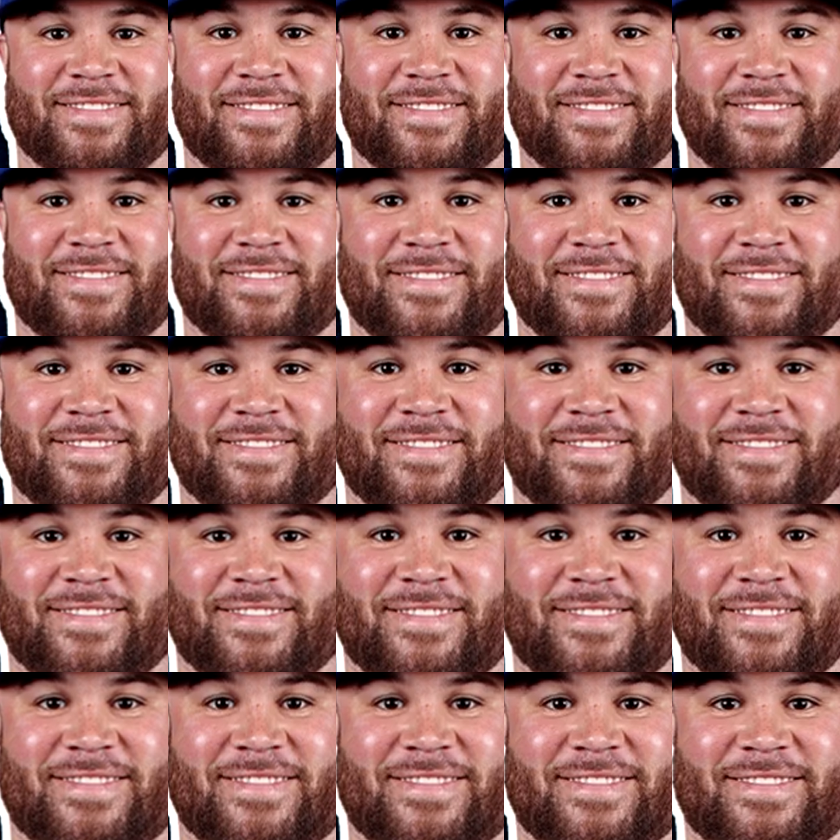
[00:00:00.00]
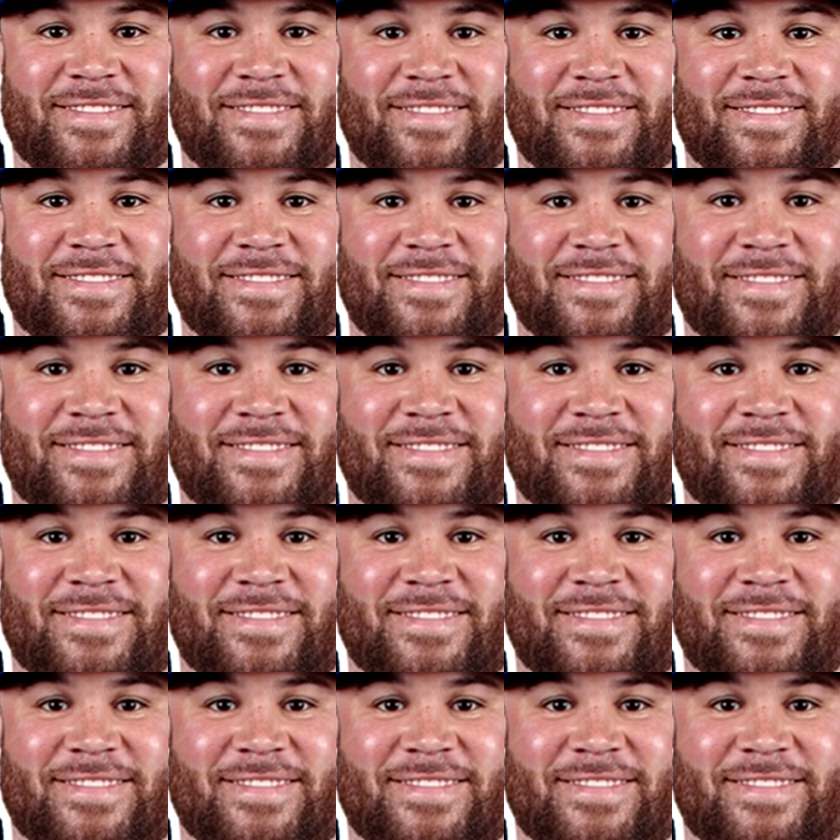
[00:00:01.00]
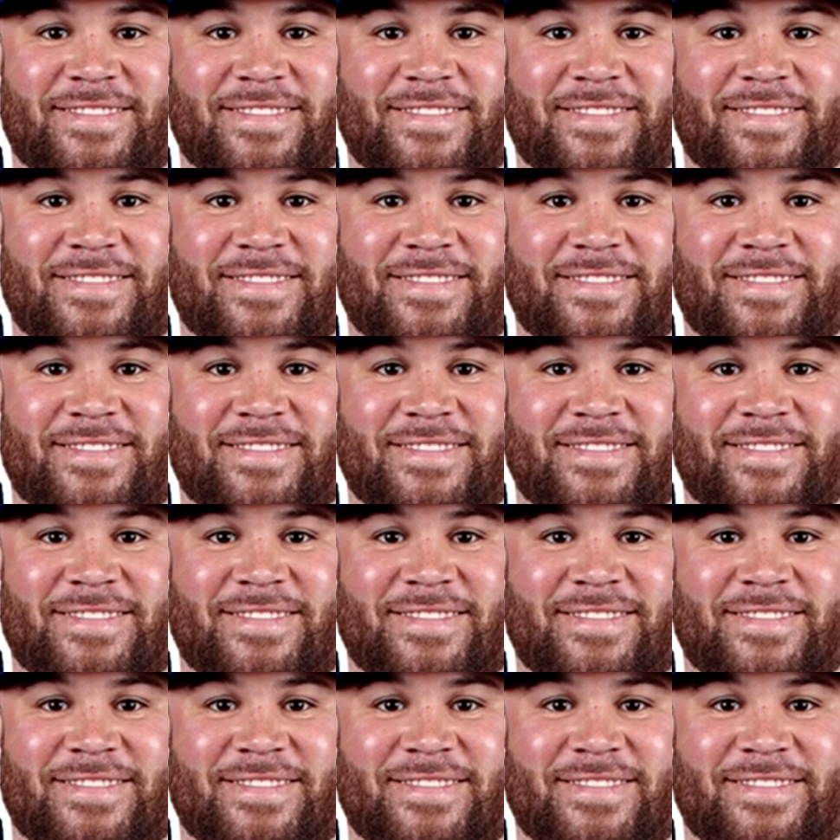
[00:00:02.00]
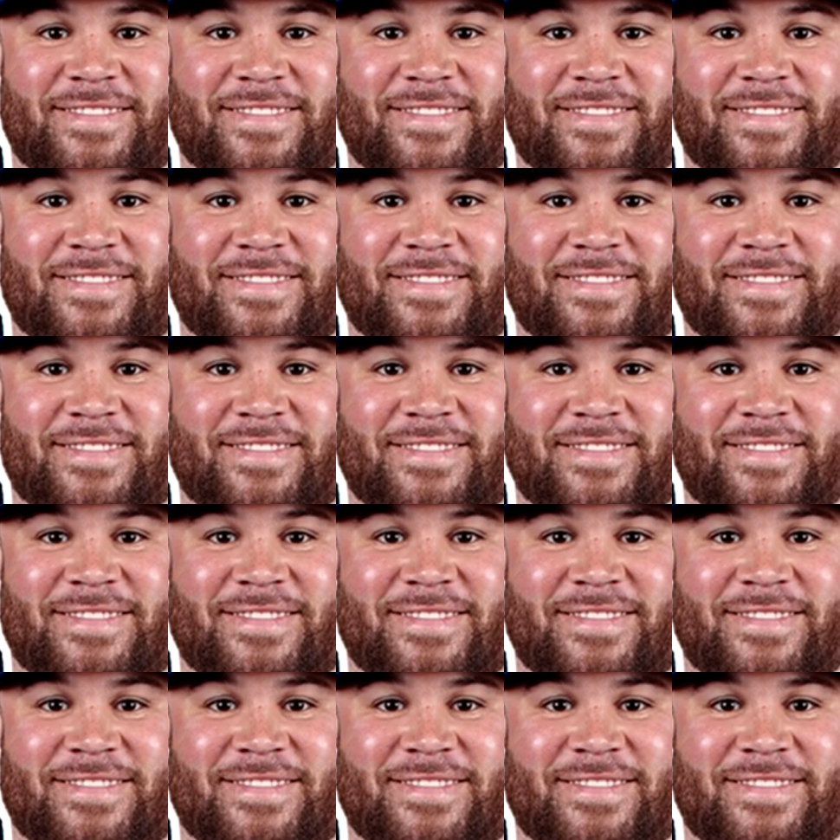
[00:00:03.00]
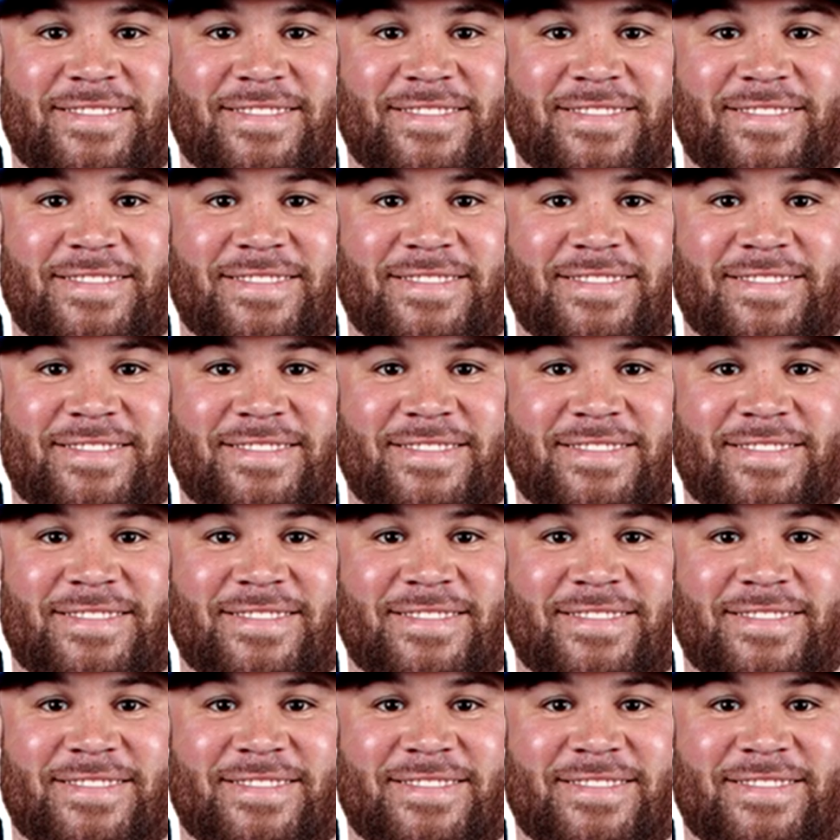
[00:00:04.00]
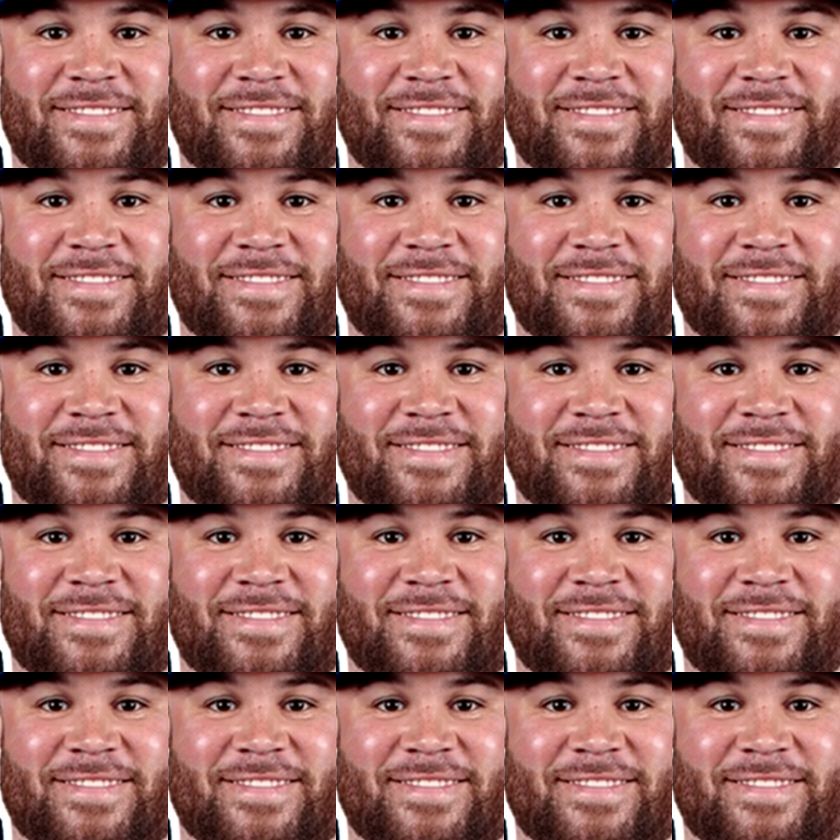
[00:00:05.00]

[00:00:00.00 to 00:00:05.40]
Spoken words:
[no speech]